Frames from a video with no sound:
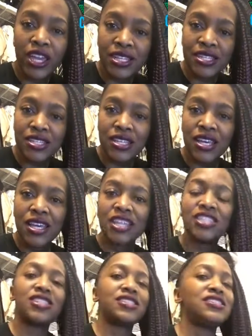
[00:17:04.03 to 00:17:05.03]
it.
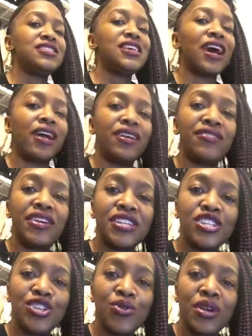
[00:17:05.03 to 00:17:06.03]
Just dive
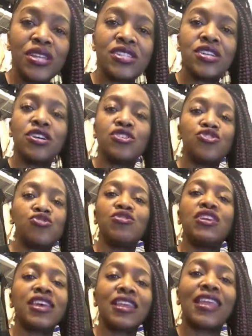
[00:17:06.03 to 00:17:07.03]
into it,
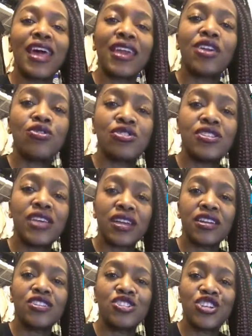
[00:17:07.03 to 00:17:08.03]
treat it like your
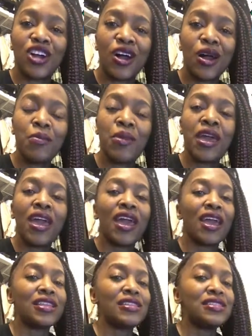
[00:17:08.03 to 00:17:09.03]
second job,
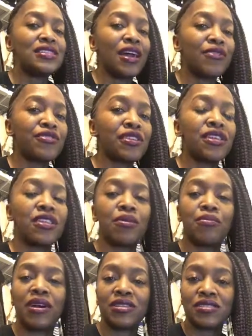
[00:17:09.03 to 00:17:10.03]
and definitely the
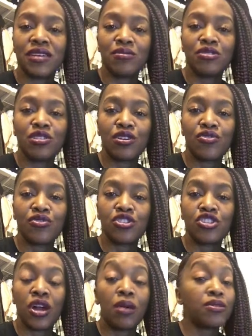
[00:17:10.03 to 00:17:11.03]
best time to look for a
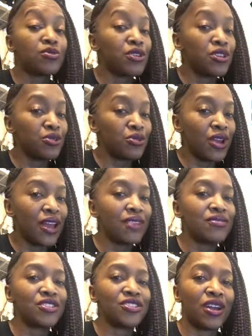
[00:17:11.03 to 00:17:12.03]
job is when you
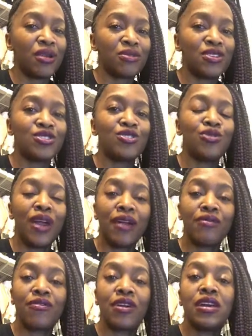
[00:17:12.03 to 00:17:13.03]
have a job because you
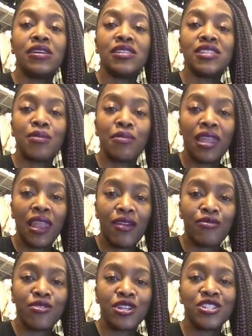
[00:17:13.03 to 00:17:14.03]
have some
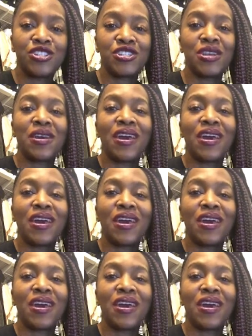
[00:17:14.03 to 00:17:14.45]
leverage.